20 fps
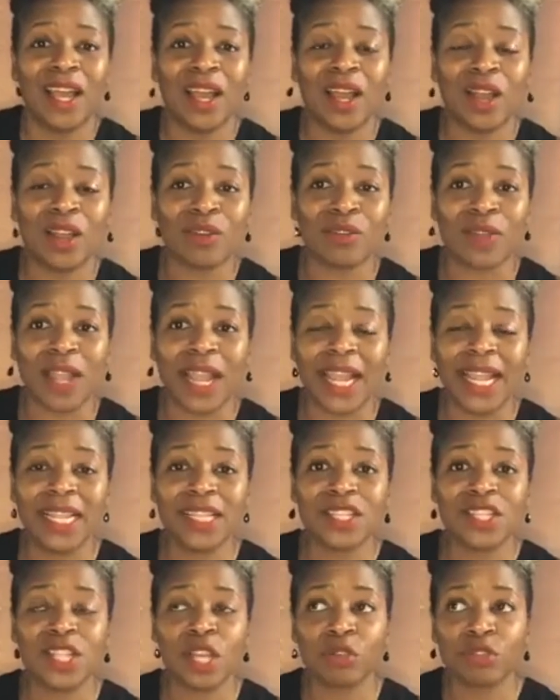right?
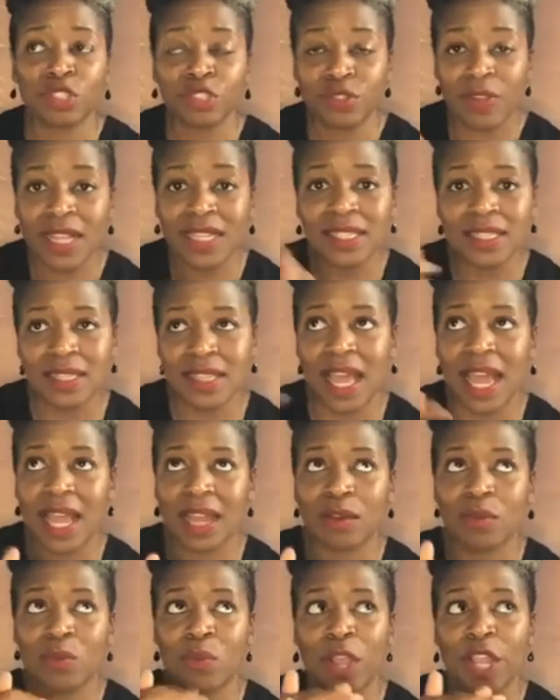So trust
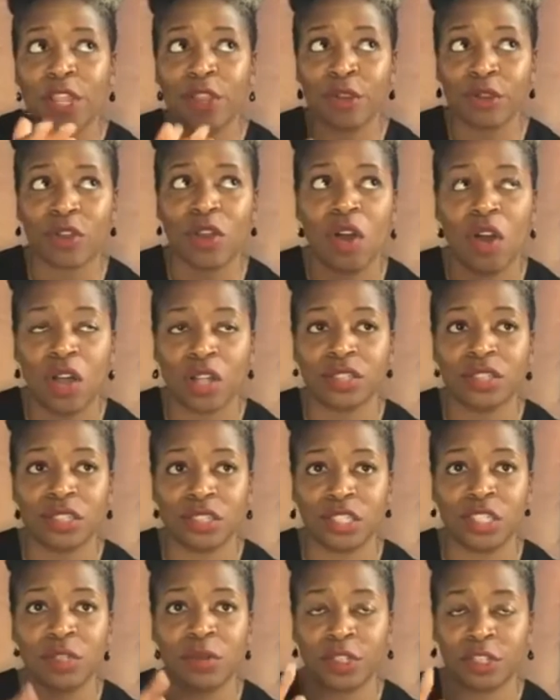that what you're called to
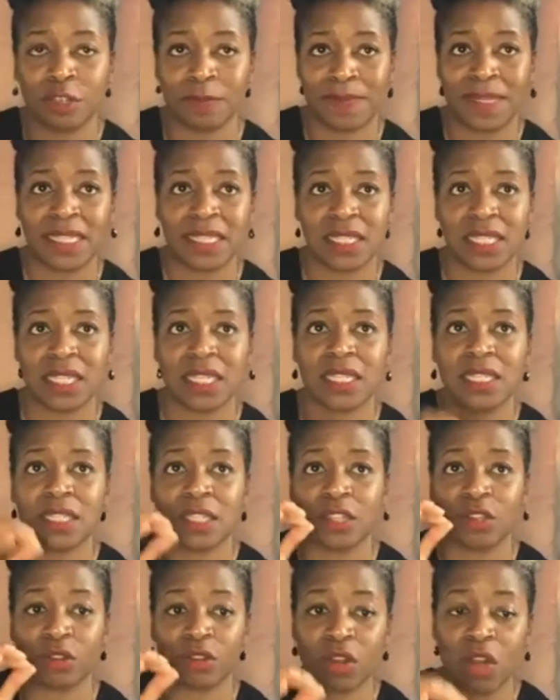do in your business,
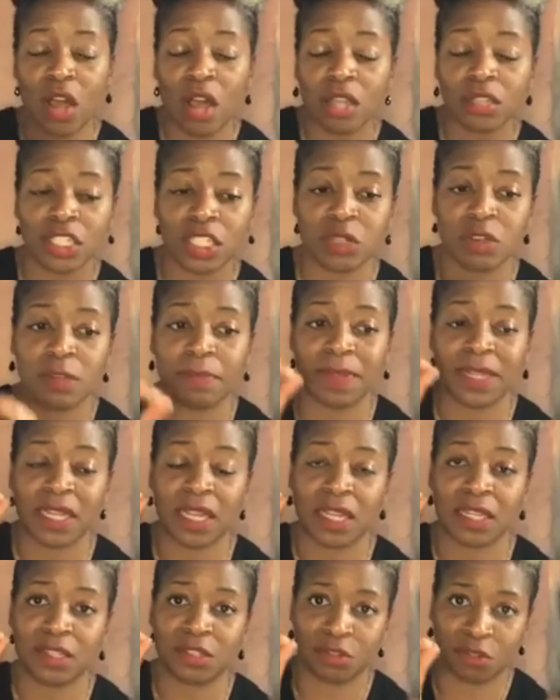you're called to it
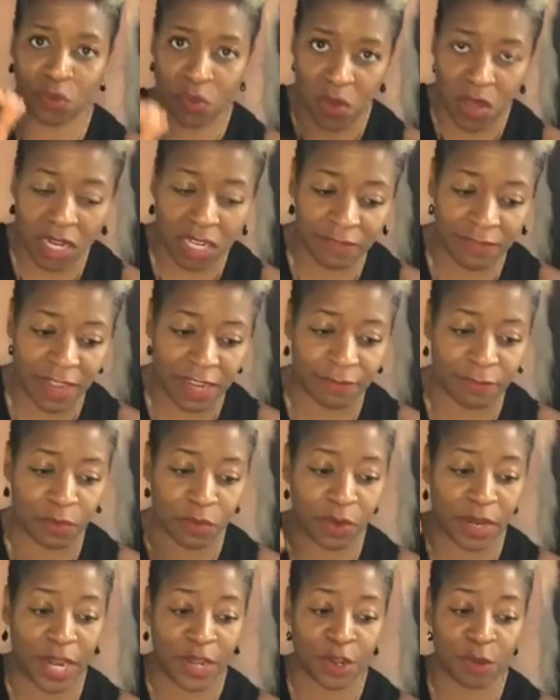because you're qualified
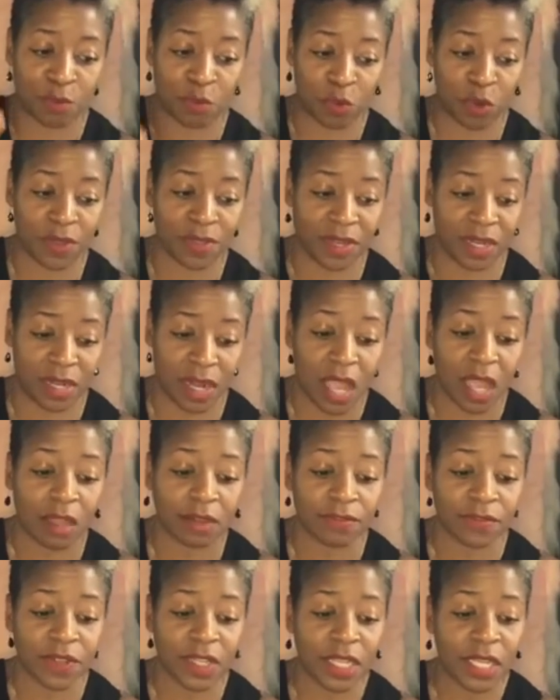for it and you're more than enough.
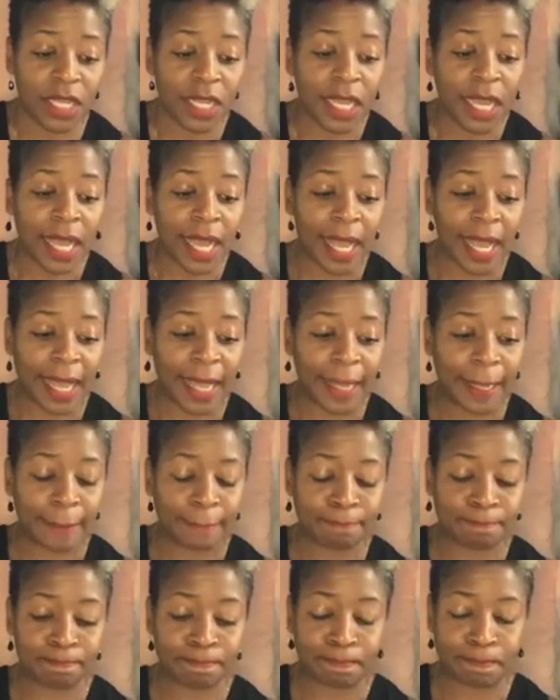
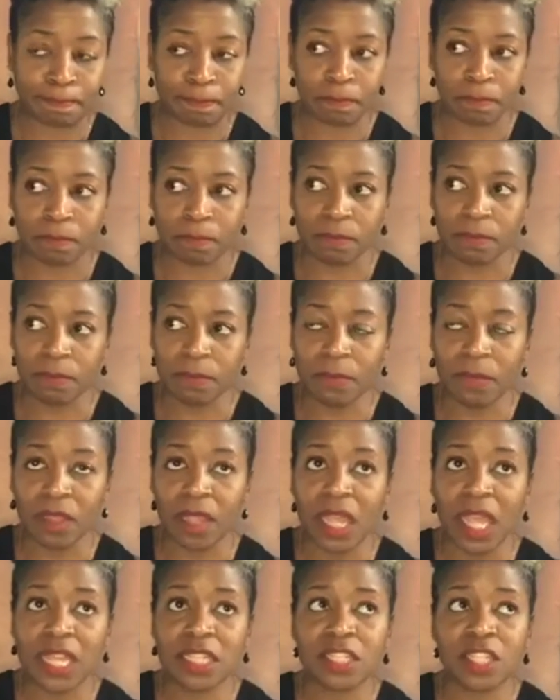
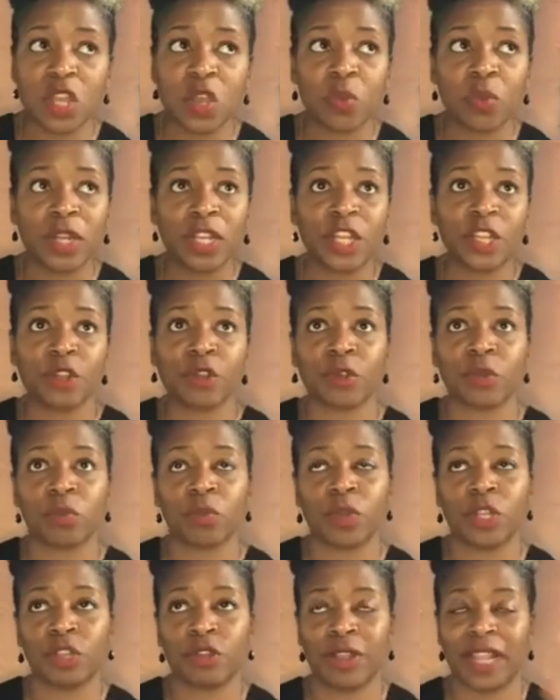And so when
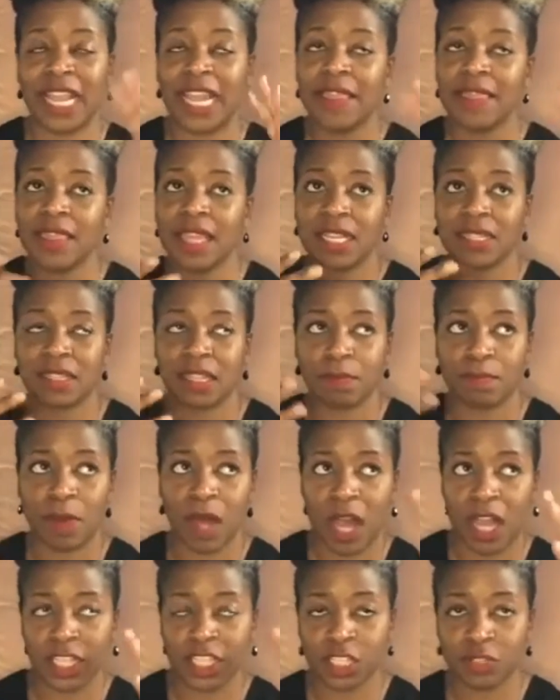you're in this
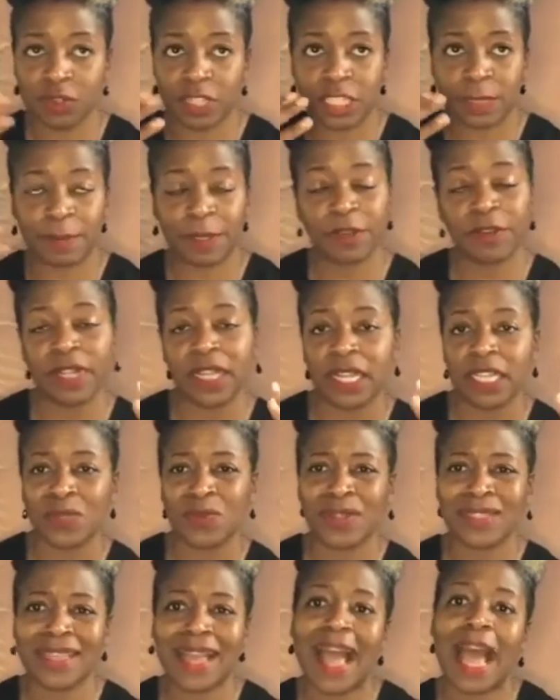imposter experience,
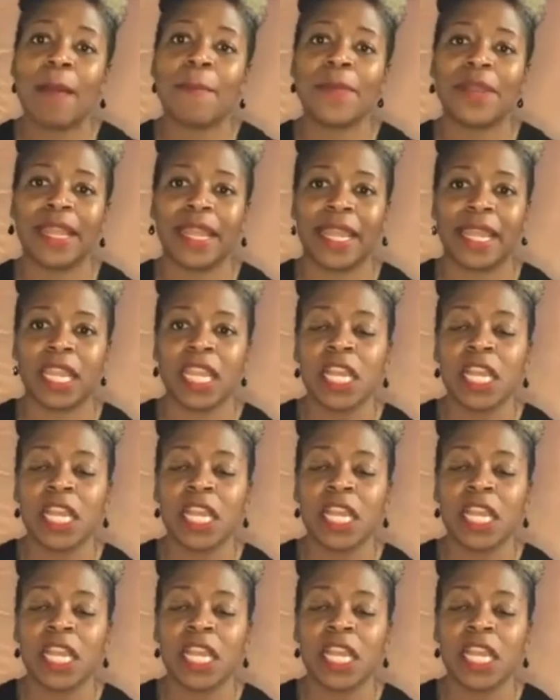what's happening